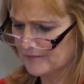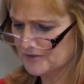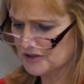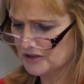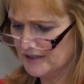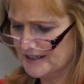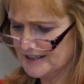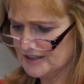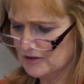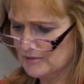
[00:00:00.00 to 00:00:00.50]

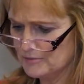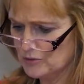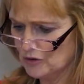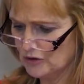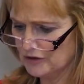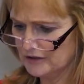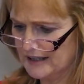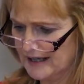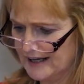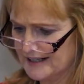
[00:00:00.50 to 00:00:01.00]
So these are
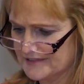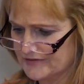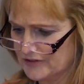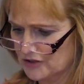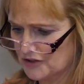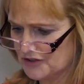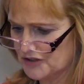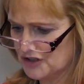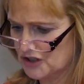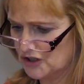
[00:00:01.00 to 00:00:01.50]
important things
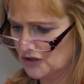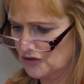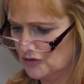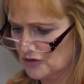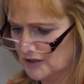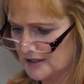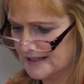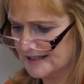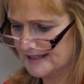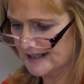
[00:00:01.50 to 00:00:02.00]
for us to
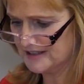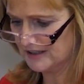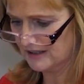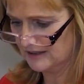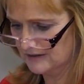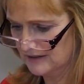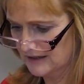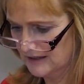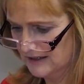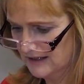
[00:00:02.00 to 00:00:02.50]
consider.